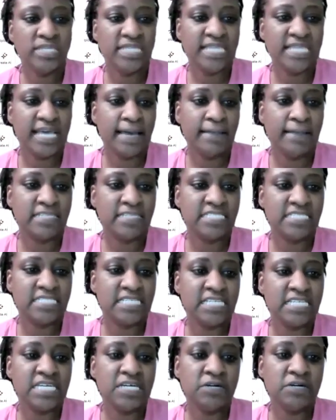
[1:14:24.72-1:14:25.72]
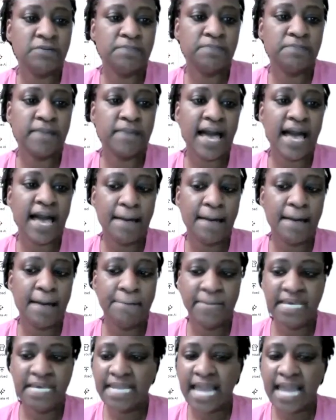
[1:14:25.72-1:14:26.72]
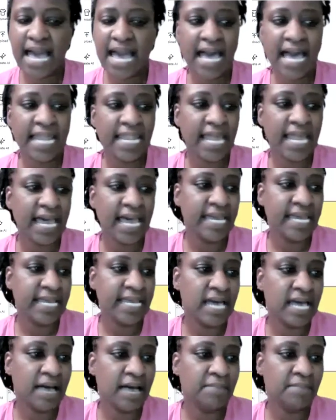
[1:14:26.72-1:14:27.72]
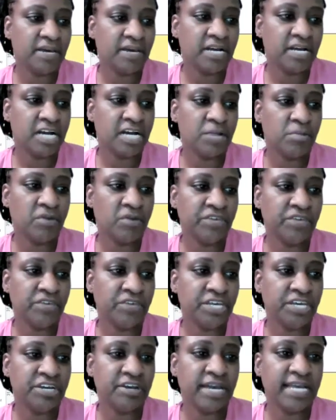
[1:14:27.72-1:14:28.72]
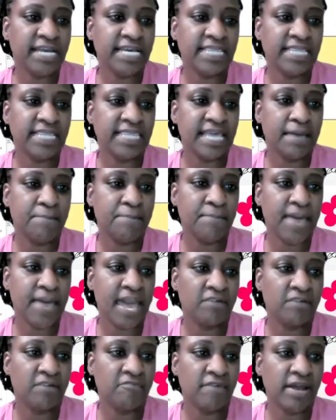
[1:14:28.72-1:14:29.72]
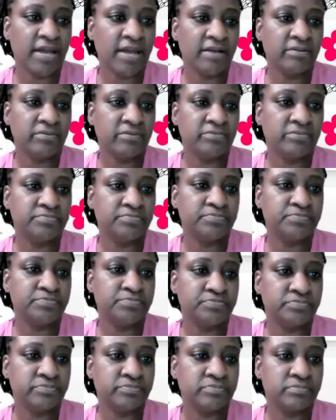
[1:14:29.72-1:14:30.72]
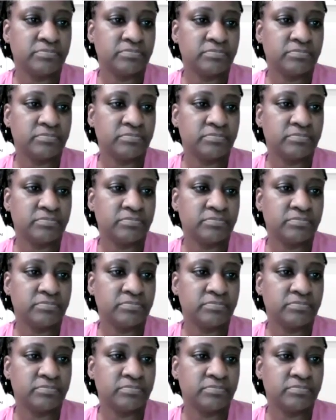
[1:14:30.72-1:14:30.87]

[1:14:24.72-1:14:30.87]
With that still being highlighted, I'm going to come over here and get that background,